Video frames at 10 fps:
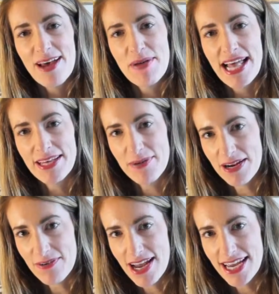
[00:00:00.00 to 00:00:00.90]
I'm Allie
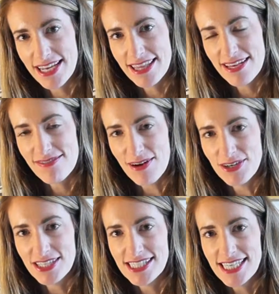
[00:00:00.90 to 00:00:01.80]
Brandwein, the founder
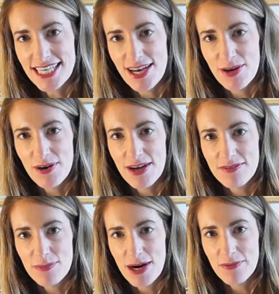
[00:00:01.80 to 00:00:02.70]
and CEO of
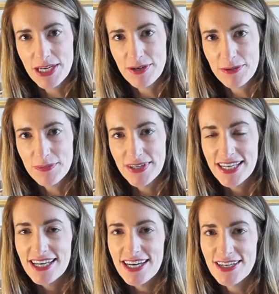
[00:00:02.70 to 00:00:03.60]
the Brandwein Group,
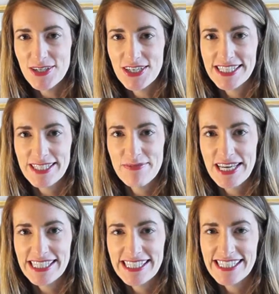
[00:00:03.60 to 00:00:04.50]
a New York
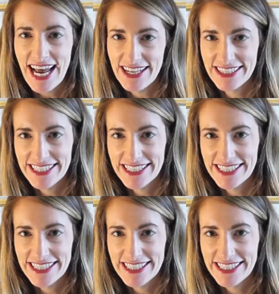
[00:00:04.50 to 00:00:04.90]
City-based style